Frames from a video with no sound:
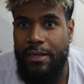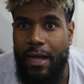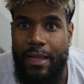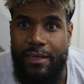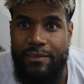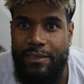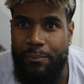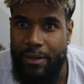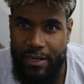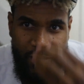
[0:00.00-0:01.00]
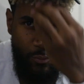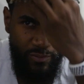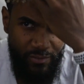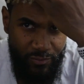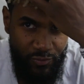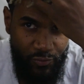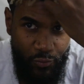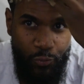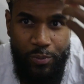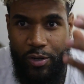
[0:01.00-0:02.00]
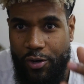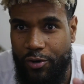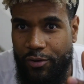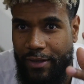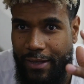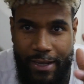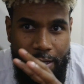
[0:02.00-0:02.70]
Now, like I said, my hair wasn't super curly.